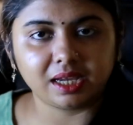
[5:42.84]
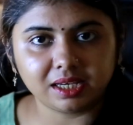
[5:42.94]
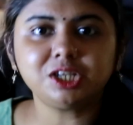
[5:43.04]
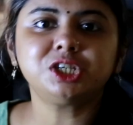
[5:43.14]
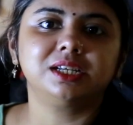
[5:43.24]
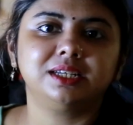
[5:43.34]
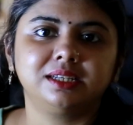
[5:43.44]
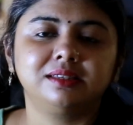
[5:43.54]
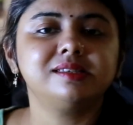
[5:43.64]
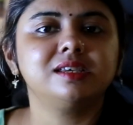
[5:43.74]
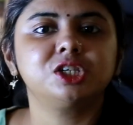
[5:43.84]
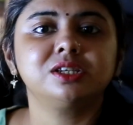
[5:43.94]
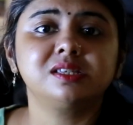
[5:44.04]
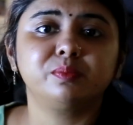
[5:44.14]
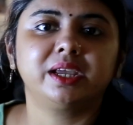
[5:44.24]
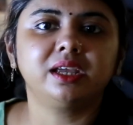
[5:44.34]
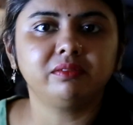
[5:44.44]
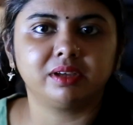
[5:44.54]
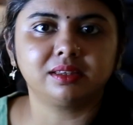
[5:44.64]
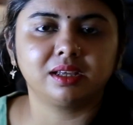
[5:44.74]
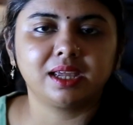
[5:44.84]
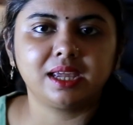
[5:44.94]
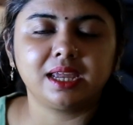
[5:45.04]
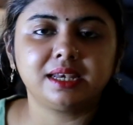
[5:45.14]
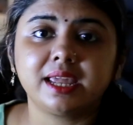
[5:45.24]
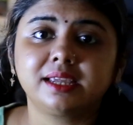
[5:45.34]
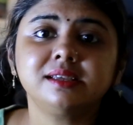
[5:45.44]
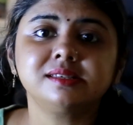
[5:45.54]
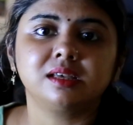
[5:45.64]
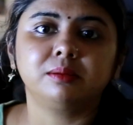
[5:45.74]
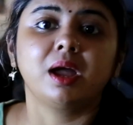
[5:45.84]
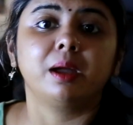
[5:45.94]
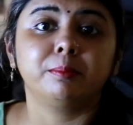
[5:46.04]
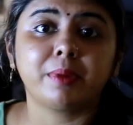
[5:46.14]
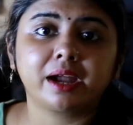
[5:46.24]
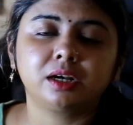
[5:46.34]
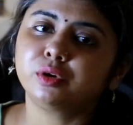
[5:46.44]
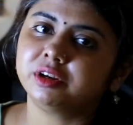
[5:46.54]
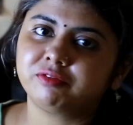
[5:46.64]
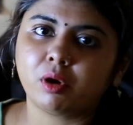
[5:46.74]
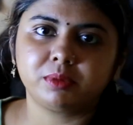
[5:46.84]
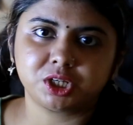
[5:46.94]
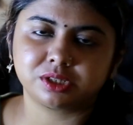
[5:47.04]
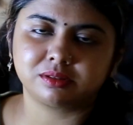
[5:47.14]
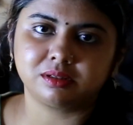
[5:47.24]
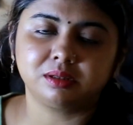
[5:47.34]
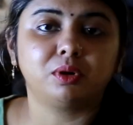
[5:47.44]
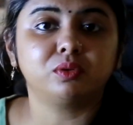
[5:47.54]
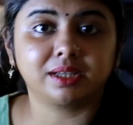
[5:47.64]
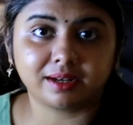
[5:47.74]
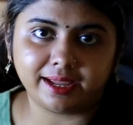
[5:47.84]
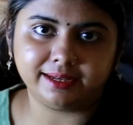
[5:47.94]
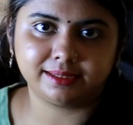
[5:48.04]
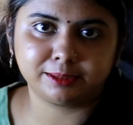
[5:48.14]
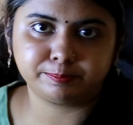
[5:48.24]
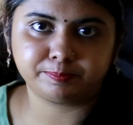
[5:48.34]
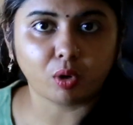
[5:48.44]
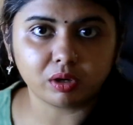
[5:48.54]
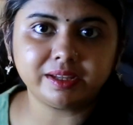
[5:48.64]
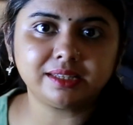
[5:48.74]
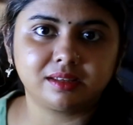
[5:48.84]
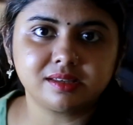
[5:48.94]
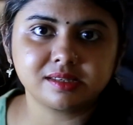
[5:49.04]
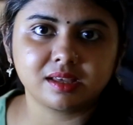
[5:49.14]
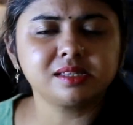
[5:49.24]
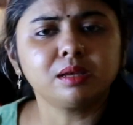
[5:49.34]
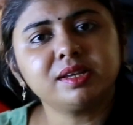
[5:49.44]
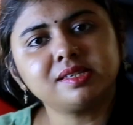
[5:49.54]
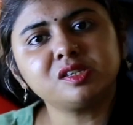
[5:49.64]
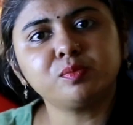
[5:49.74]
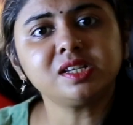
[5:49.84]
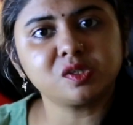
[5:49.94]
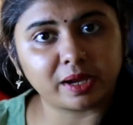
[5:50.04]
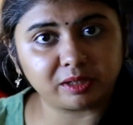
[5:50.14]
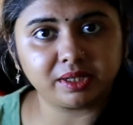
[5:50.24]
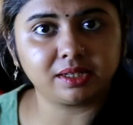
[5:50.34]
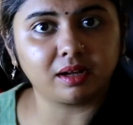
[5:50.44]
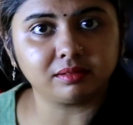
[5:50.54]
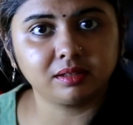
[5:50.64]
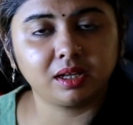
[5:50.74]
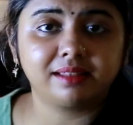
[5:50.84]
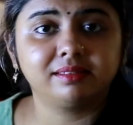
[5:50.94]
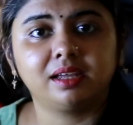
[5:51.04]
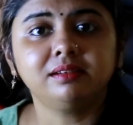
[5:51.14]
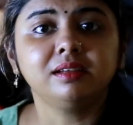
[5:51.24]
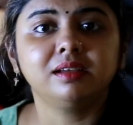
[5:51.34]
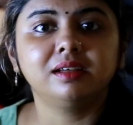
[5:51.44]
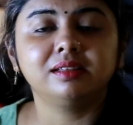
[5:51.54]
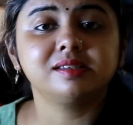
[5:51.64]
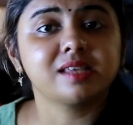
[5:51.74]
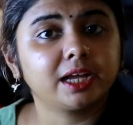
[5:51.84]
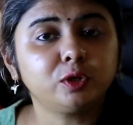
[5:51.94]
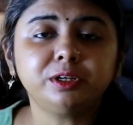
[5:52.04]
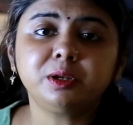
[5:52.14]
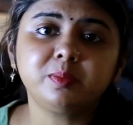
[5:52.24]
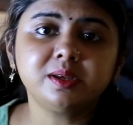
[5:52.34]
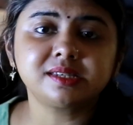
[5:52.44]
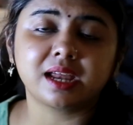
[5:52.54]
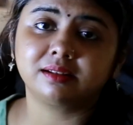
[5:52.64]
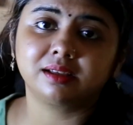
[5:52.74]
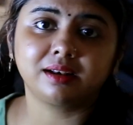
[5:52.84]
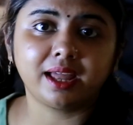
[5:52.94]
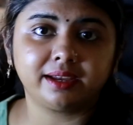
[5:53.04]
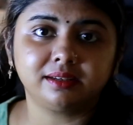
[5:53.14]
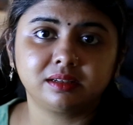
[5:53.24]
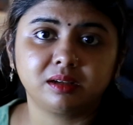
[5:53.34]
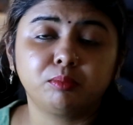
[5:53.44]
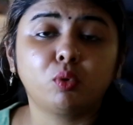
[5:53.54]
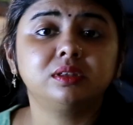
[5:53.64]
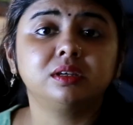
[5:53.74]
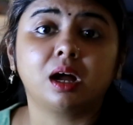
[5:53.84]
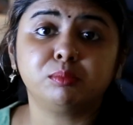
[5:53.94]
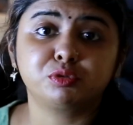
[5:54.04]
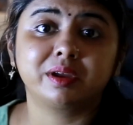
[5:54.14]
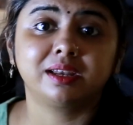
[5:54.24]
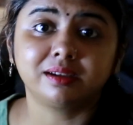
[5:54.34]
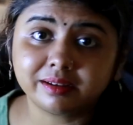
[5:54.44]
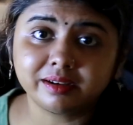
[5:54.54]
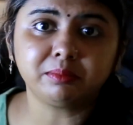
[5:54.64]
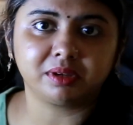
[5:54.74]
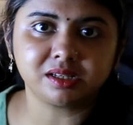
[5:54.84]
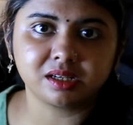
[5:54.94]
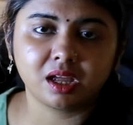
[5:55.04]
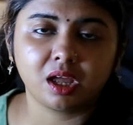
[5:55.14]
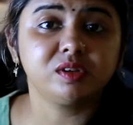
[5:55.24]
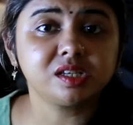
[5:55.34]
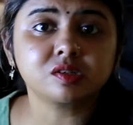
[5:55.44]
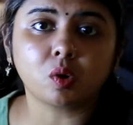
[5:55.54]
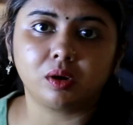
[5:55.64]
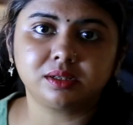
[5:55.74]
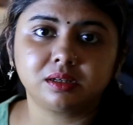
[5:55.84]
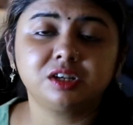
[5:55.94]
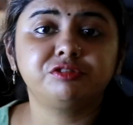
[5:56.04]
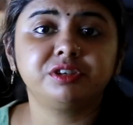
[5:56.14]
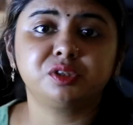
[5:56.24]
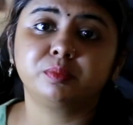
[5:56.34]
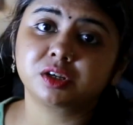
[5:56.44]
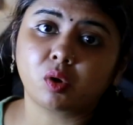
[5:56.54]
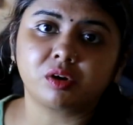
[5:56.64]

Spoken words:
Initially, the sessions begin with taking some background information about the client. Following this, some assessments might be done, and then the psychotherapist and the client both come to an agreement which is called a treatment